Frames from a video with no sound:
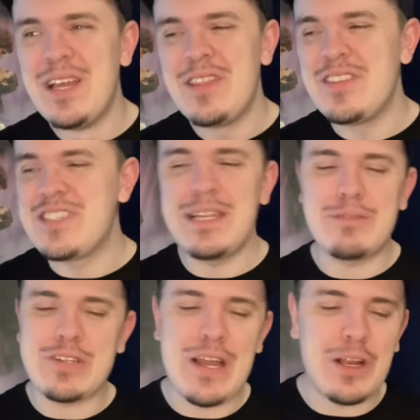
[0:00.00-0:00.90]
The
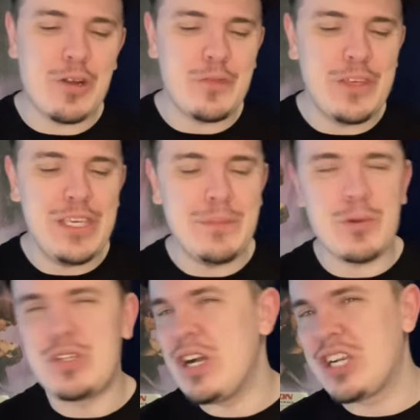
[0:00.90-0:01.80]
cinematography,
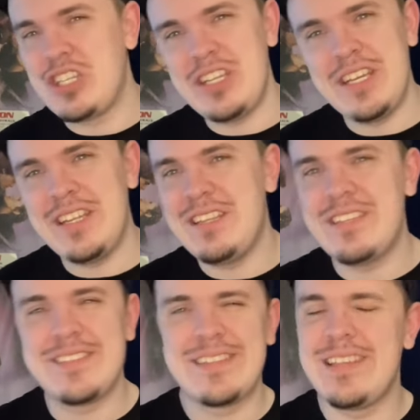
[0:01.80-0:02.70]
production,
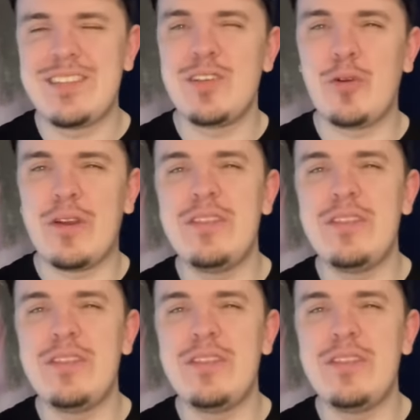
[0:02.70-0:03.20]
just, it's so great.